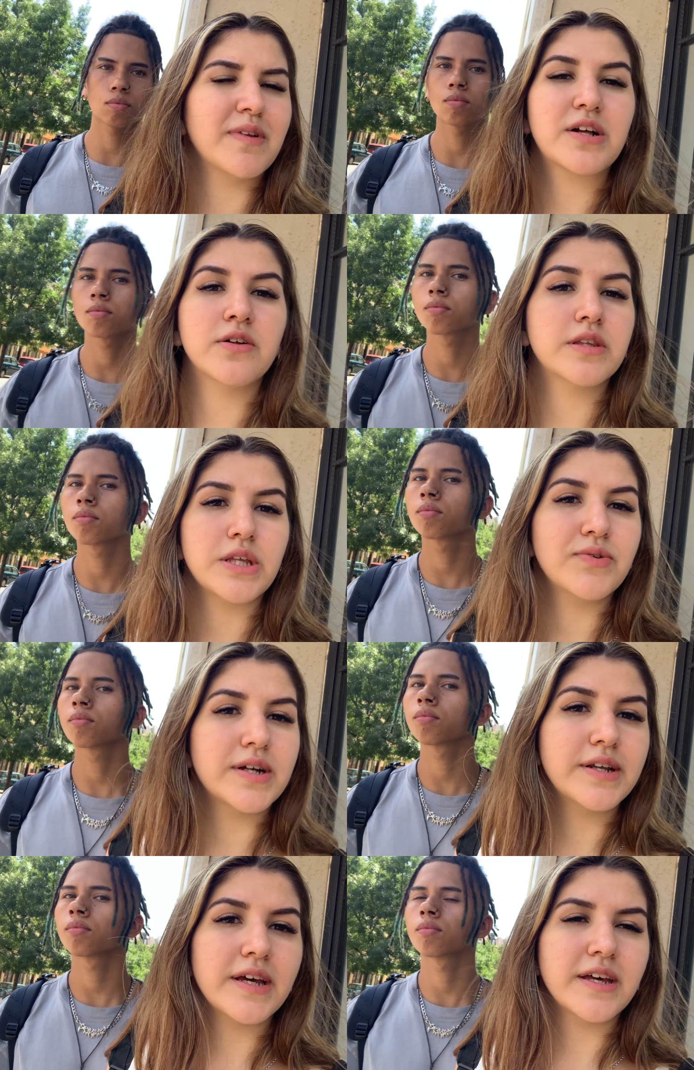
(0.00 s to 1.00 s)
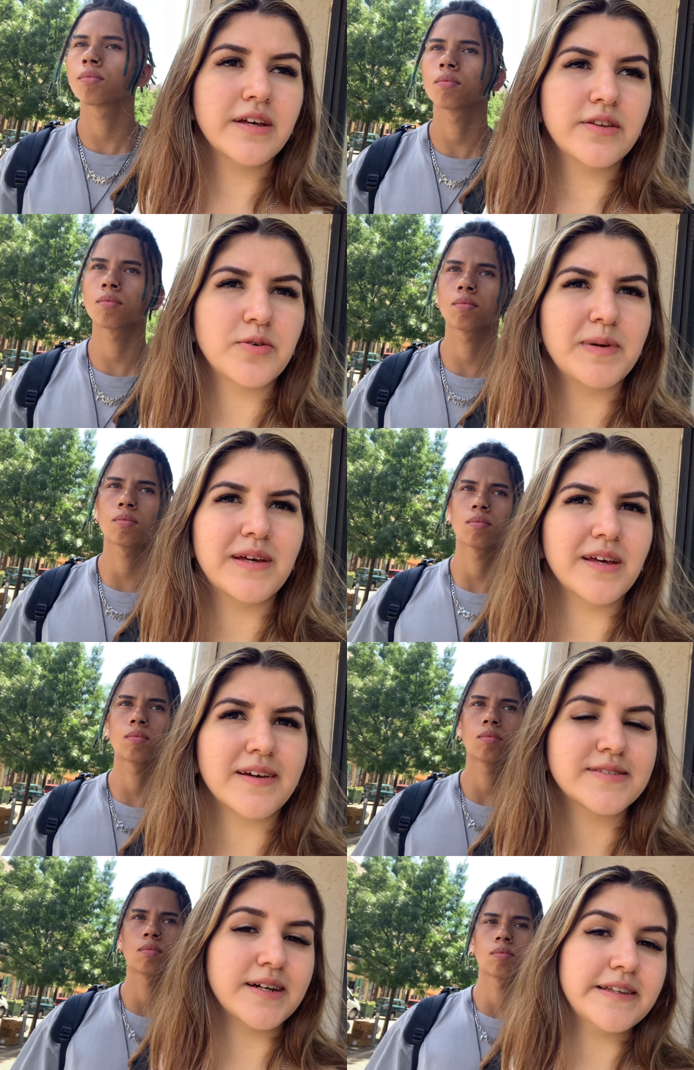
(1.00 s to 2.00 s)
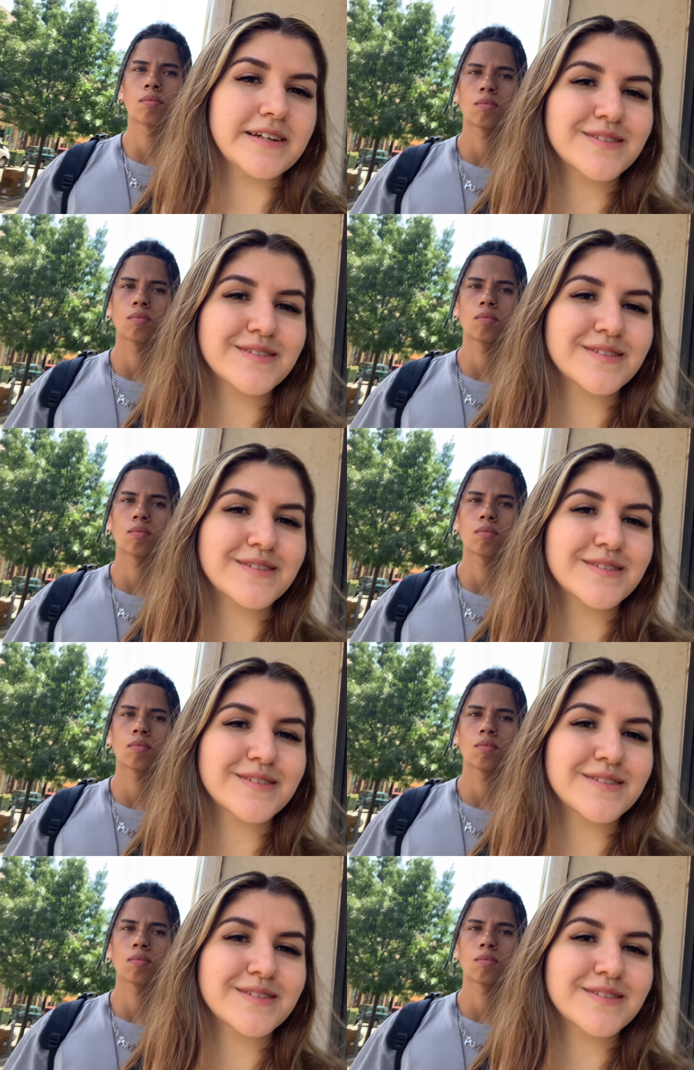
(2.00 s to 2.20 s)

Speaker 1: will continue our day to be exciting.